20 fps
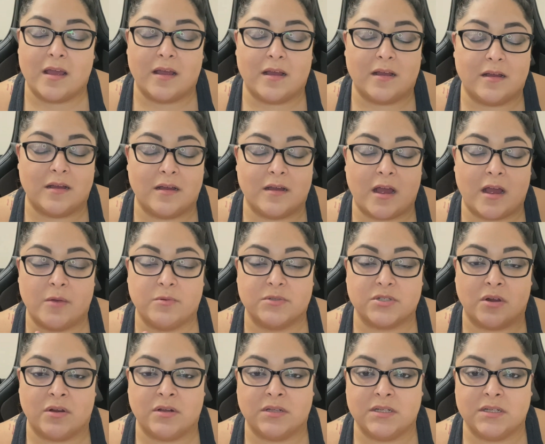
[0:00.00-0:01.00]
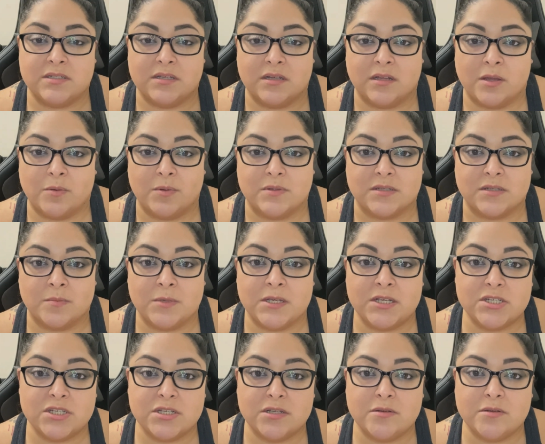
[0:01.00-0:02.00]
I was currently dealing with some
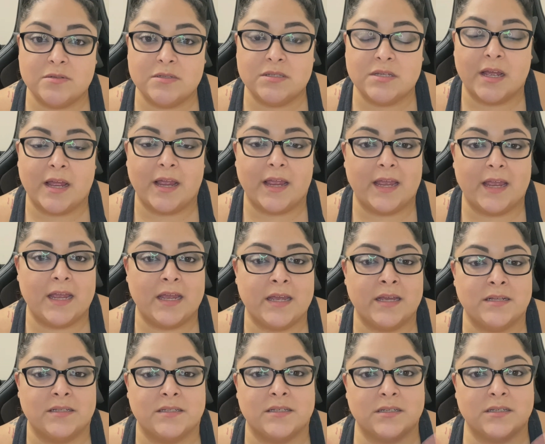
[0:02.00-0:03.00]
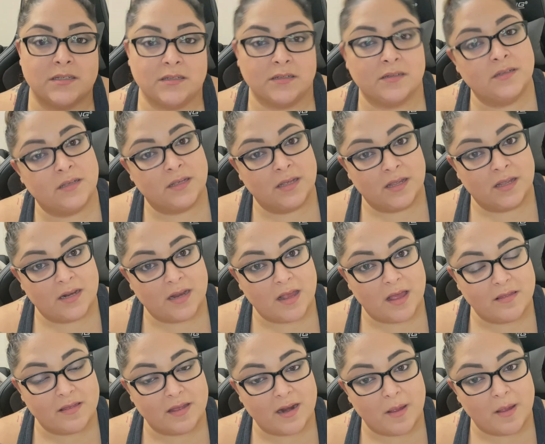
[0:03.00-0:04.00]
issues. And
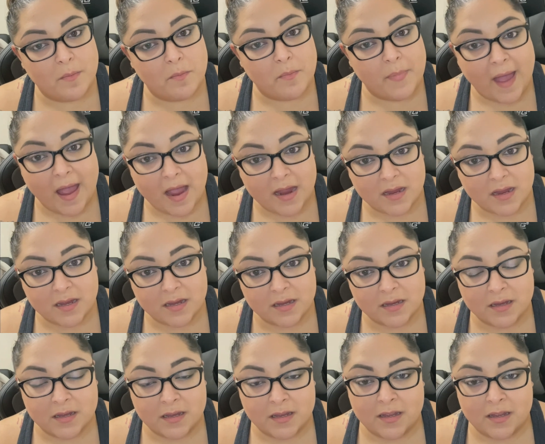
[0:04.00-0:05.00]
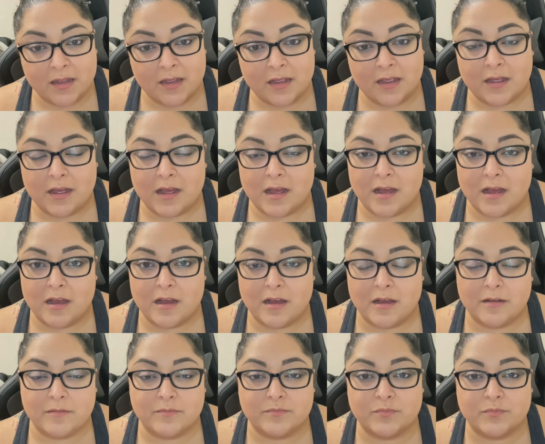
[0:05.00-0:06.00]
now that I'm back,
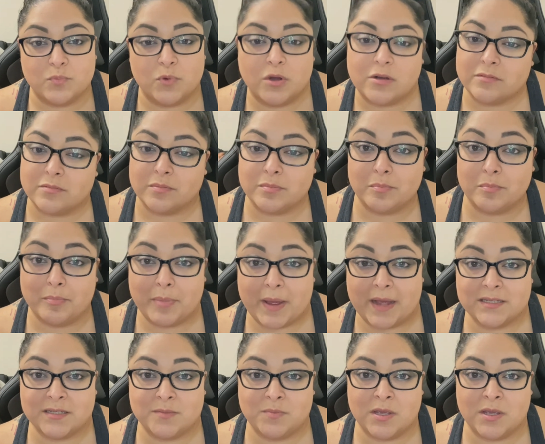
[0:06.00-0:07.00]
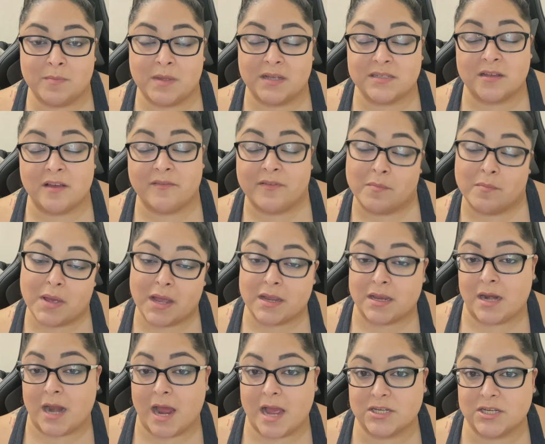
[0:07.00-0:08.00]
back to being myself and back
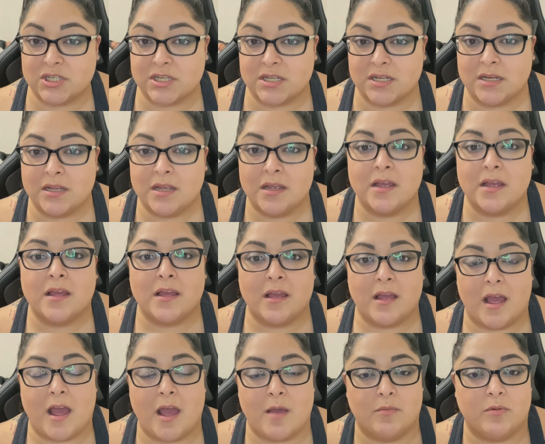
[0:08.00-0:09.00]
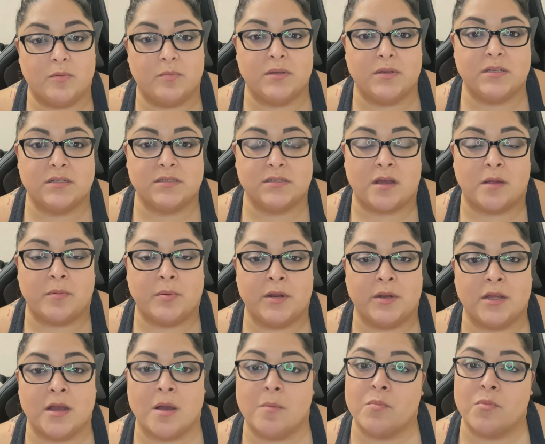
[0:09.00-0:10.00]
in action, I will be start
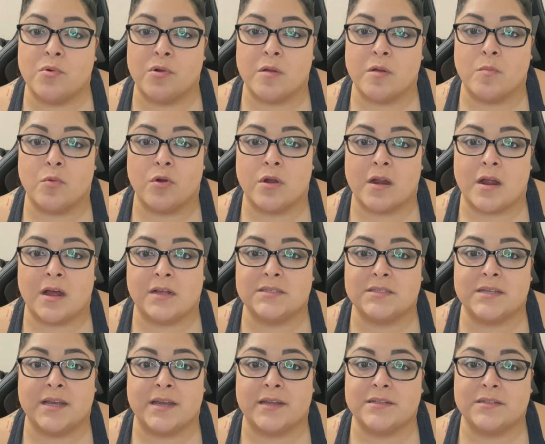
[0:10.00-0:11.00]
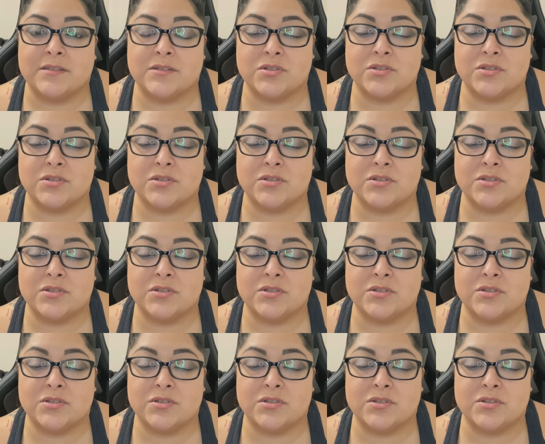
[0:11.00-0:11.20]
putting up more and more content.